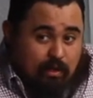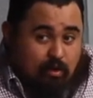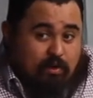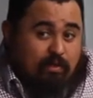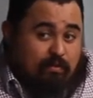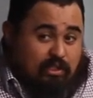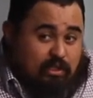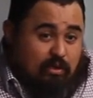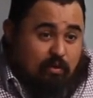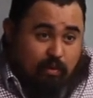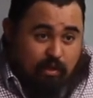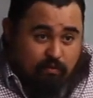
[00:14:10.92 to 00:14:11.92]
Every
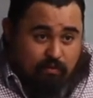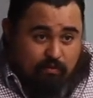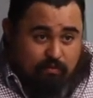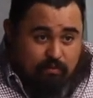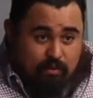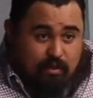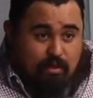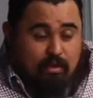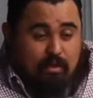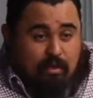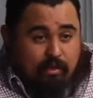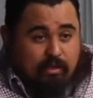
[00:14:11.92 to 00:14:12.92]
single one of them.
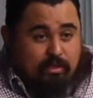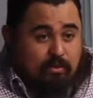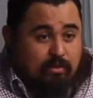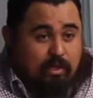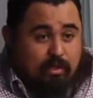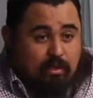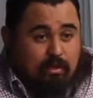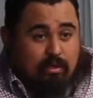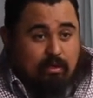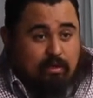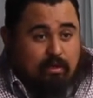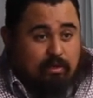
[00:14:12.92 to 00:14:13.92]
And they said, okay,
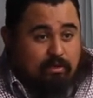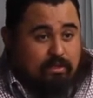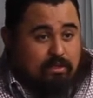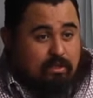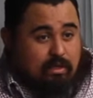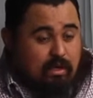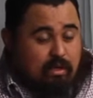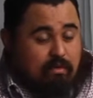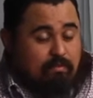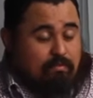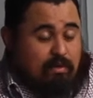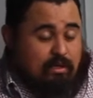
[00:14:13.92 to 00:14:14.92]
here's
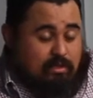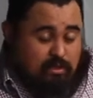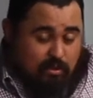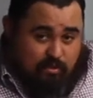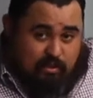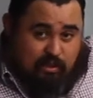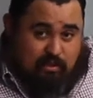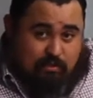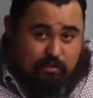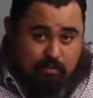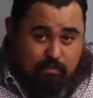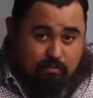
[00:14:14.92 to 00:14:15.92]
the Old
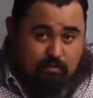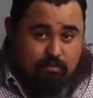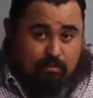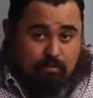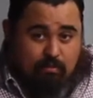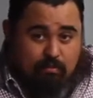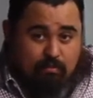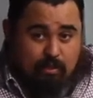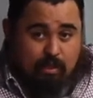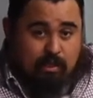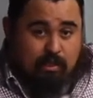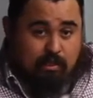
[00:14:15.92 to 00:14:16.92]
Testament
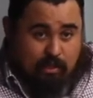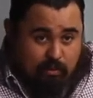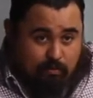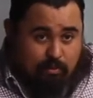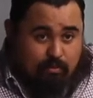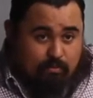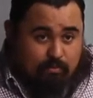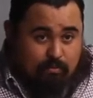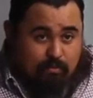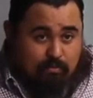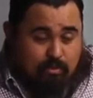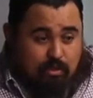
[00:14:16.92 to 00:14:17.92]
in Hebrew,
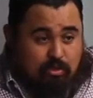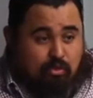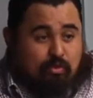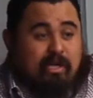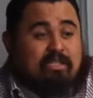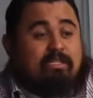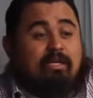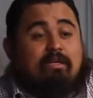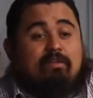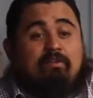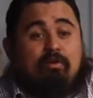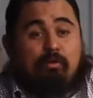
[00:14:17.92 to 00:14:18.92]

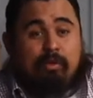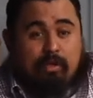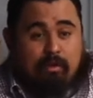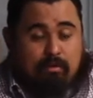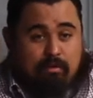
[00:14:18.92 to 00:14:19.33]
translated to Greek.